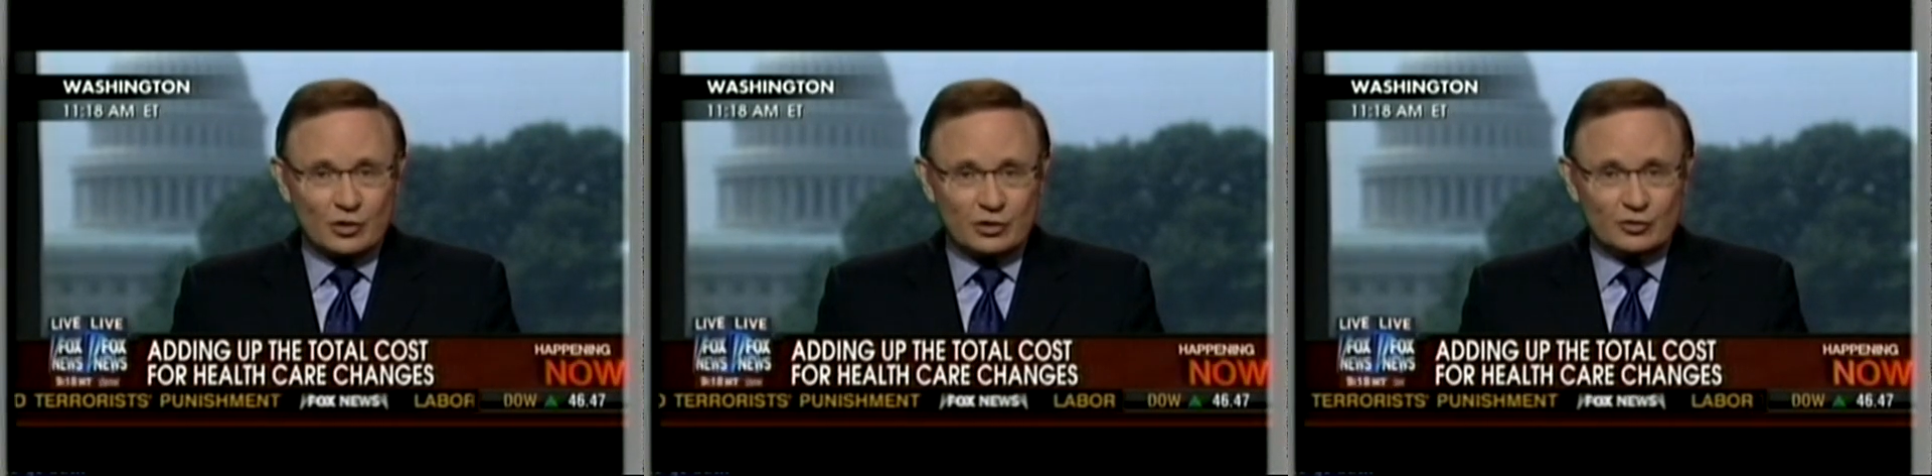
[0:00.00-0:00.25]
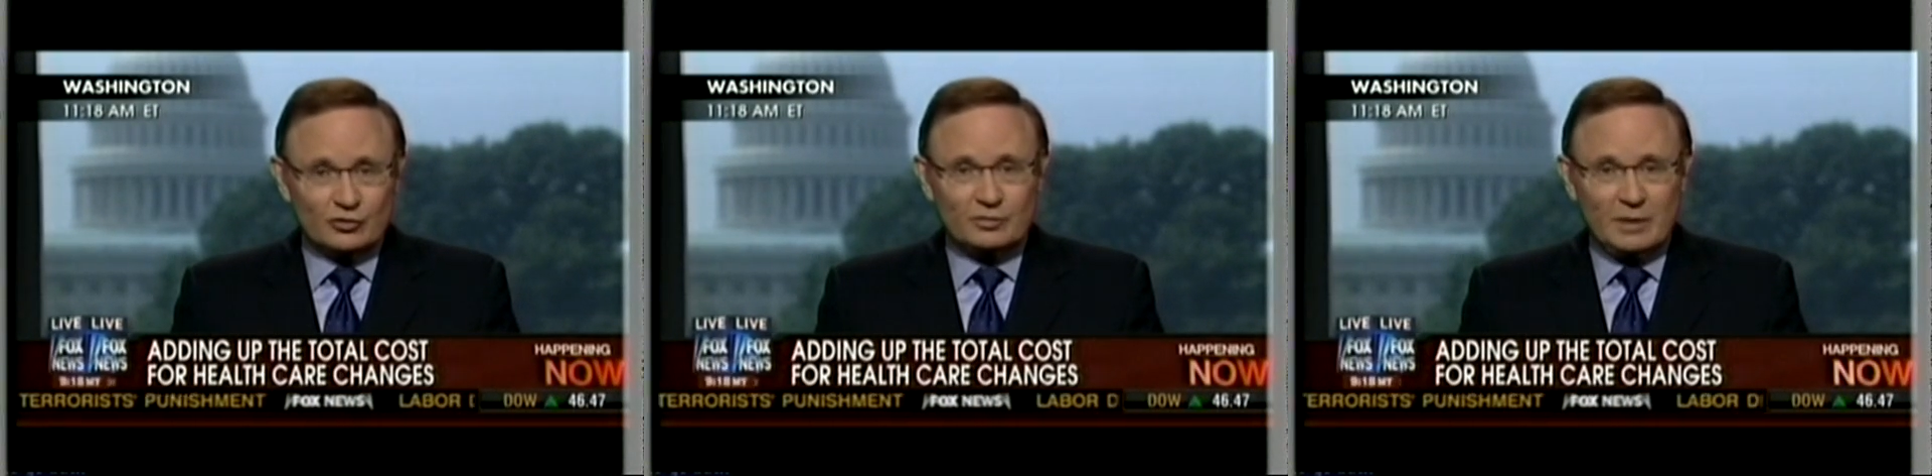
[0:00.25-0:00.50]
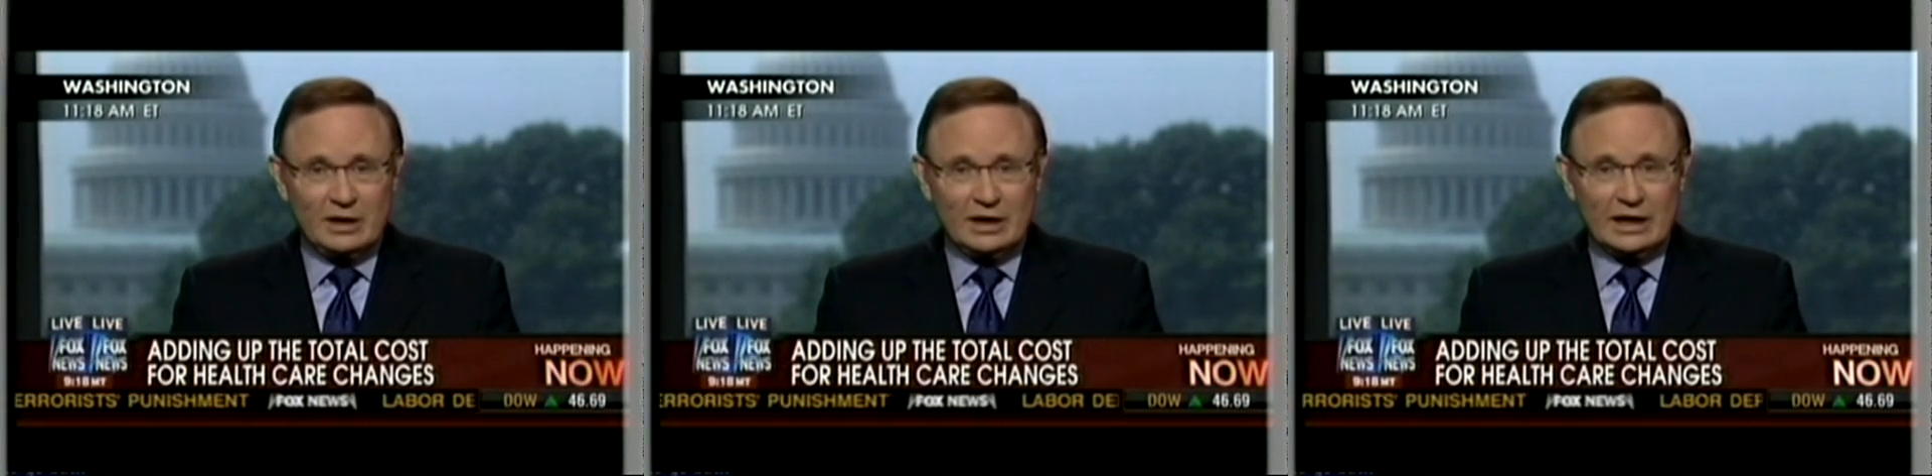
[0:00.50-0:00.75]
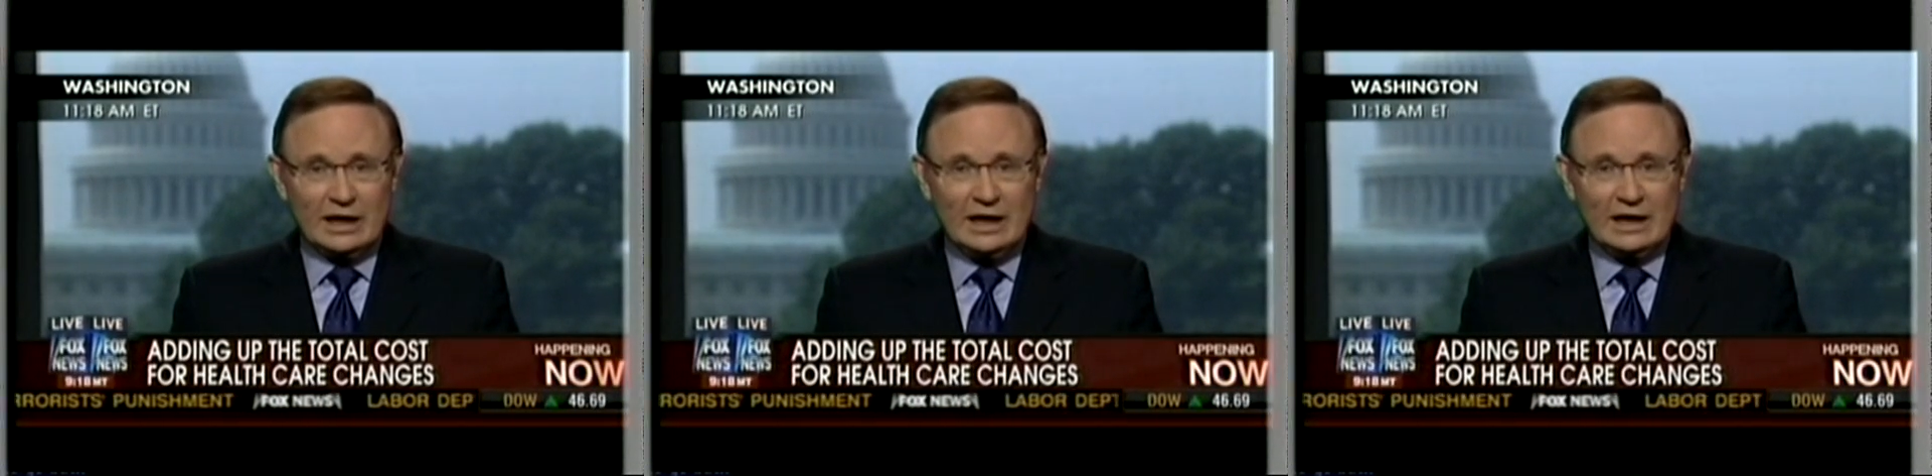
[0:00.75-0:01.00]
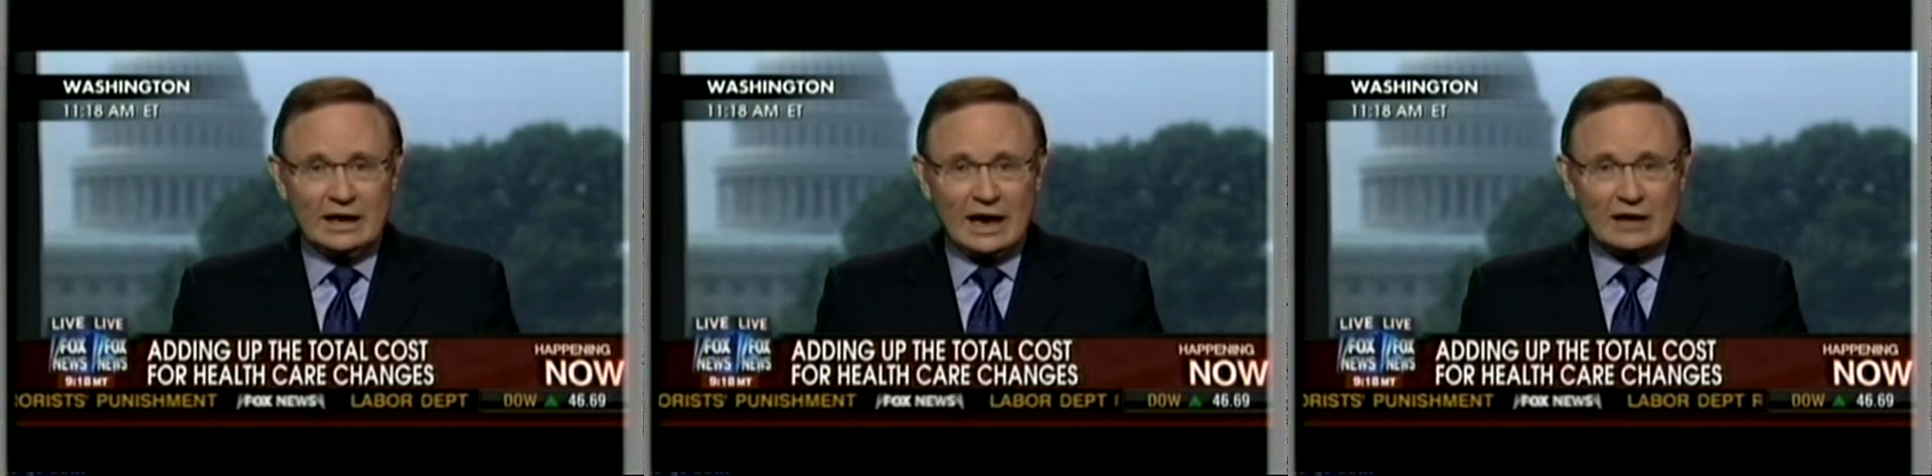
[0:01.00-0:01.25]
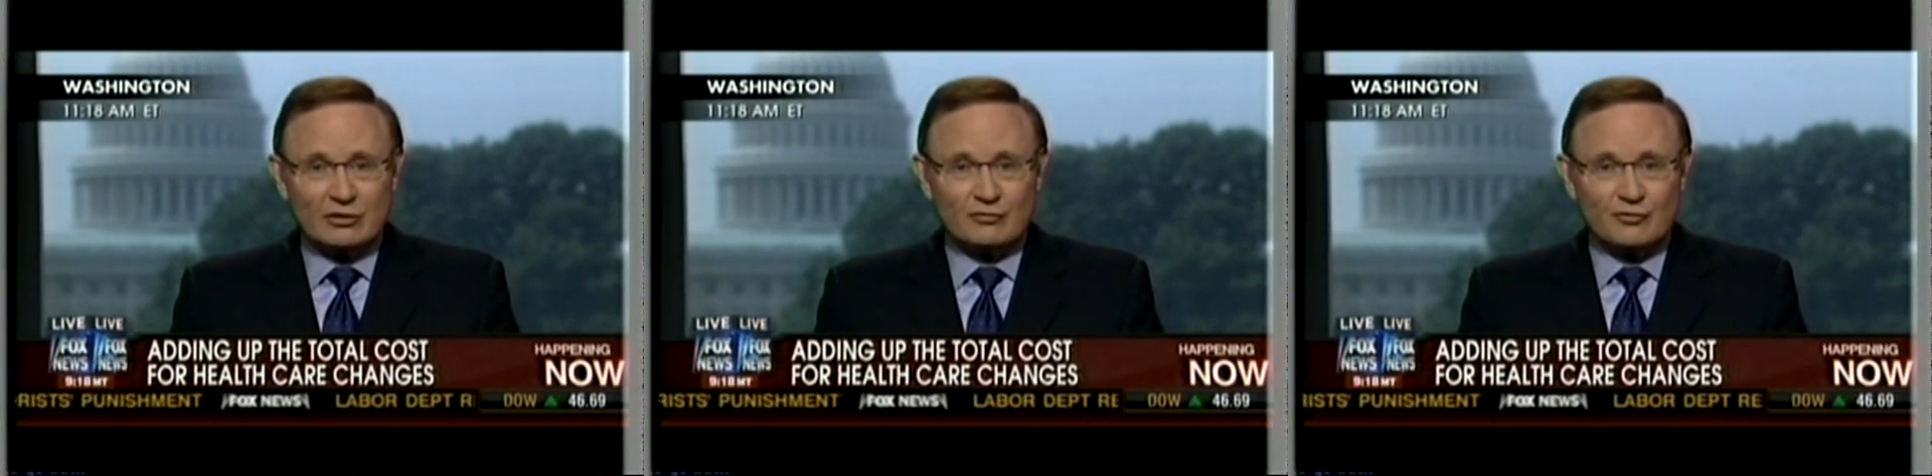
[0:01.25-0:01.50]
reduce spending
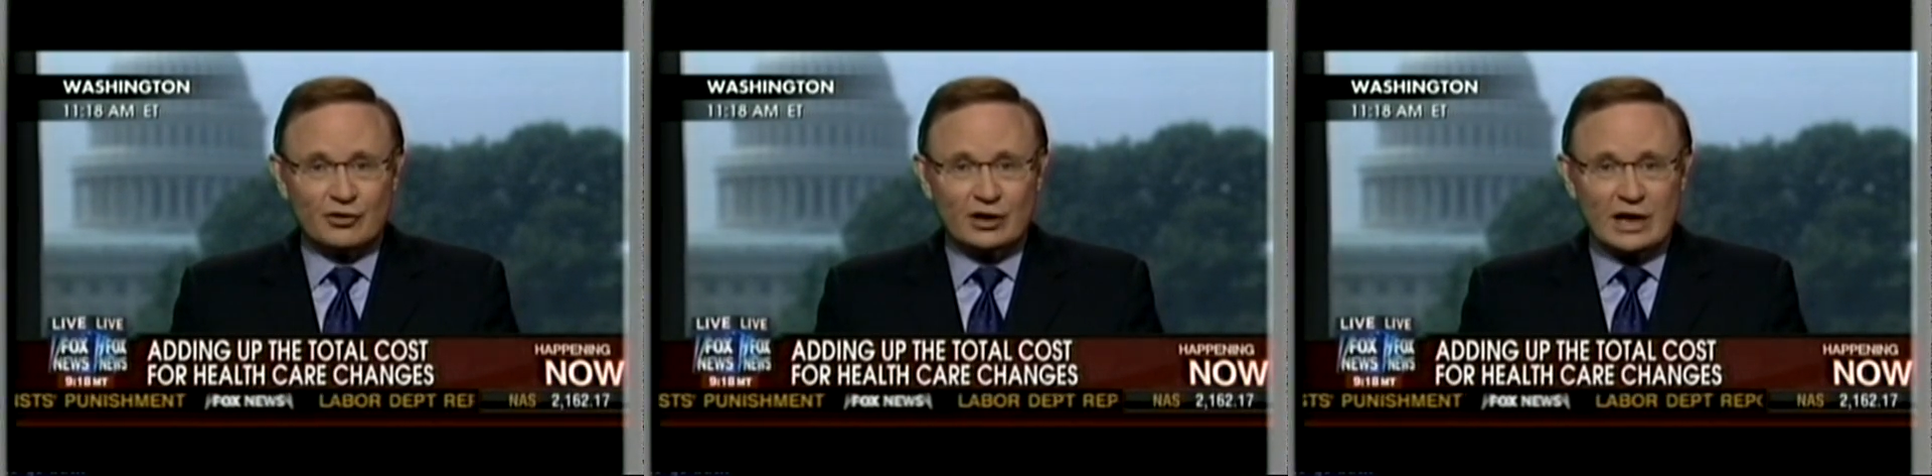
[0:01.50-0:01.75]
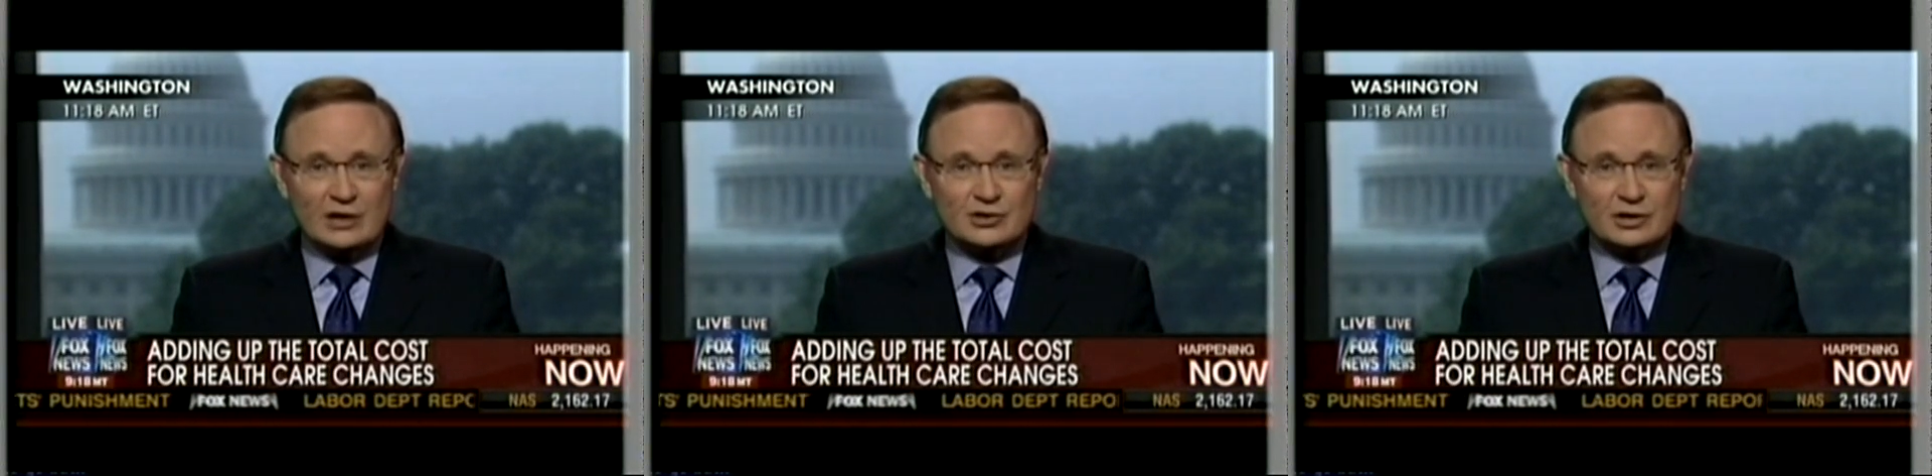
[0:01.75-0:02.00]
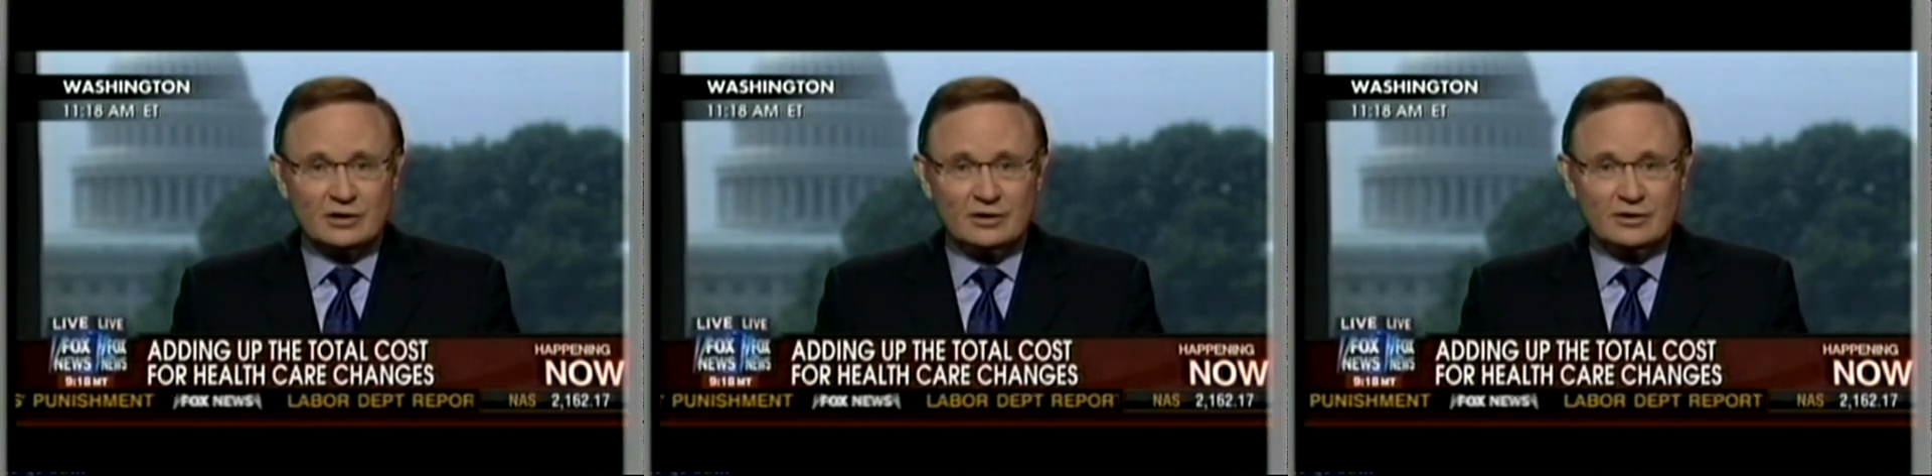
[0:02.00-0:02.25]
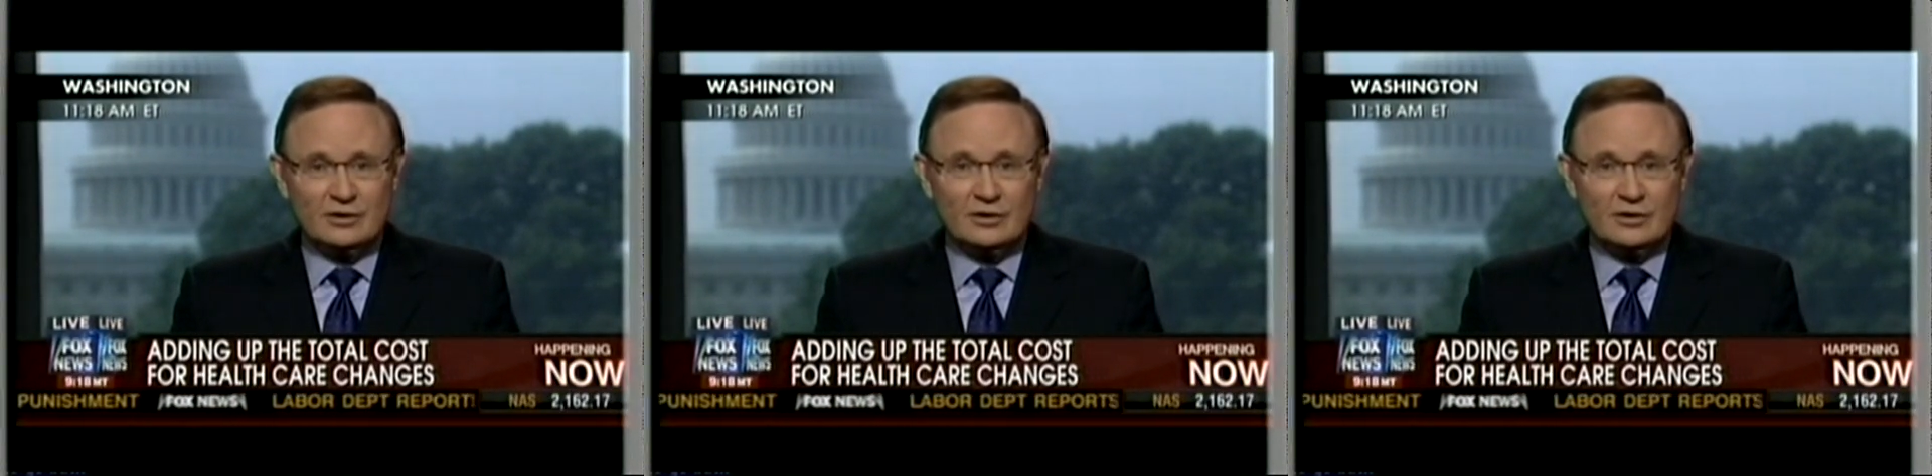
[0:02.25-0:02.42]
either for the nation